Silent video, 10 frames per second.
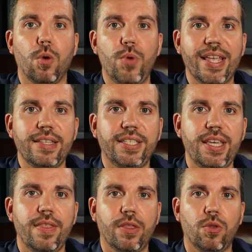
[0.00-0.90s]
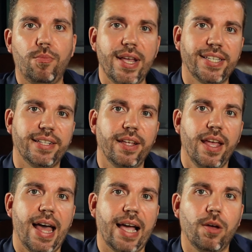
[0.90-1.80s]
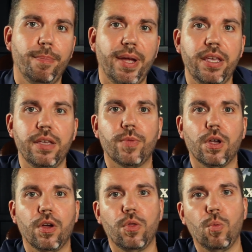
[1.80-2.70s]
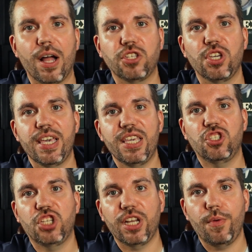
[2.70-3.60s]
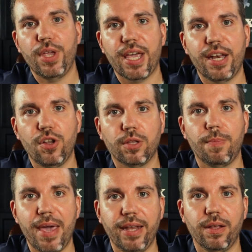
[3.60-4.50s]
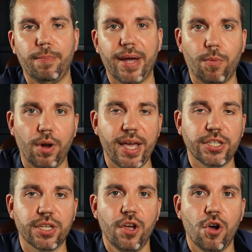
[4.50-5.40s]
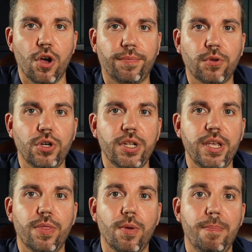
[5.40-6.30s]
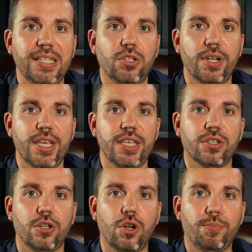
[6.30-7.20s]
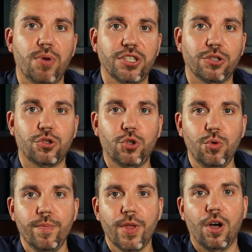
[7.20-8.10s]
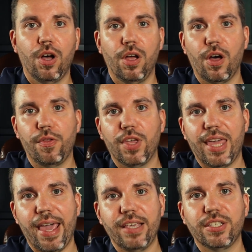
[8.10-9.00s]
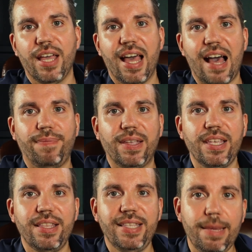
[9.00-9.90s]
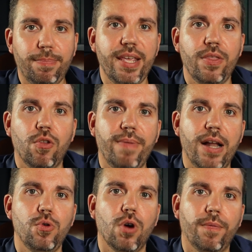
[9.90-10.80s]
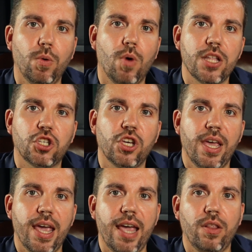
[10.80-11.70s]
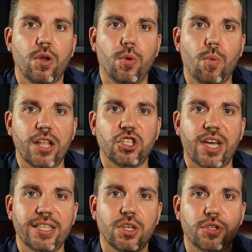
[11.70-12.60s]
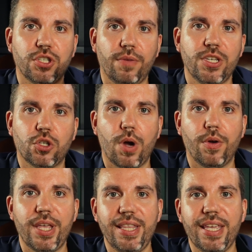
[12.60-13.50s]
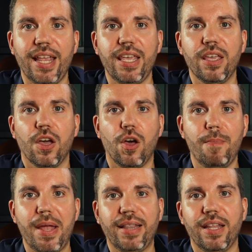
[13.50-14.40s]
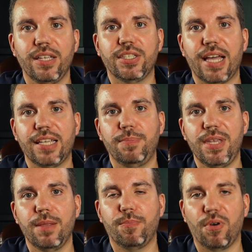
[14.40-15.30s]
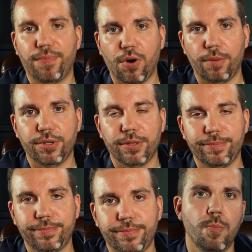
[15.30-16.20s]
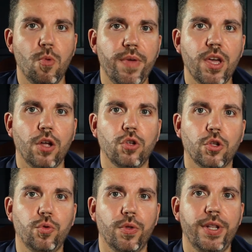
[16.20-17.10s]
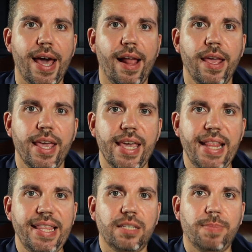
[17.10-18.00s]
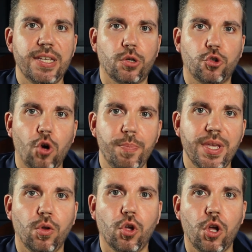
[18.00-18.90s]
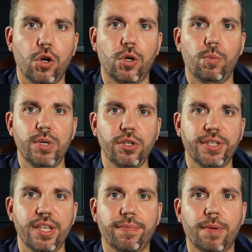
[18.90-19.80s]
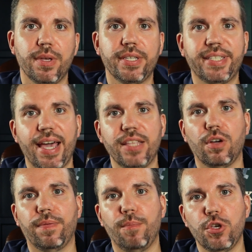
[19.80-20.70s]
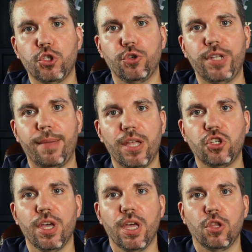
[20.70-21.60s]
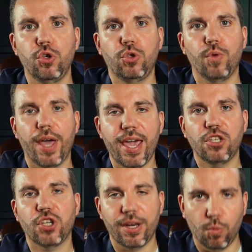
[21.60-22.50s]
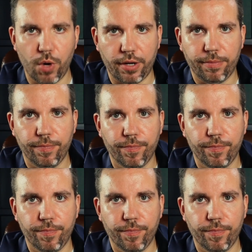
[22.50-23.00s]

we can see that the bracelet accompanying the watch is generic and not made by Rolex. Unfortunately, the bezel is not present too on the case, affecting deeply the value of the watch, and the watch has a service crown indicating a maintenance has been performed. Moving on to the dial, it displays a tropical color resulting from signs of moisture damage due to age and wear.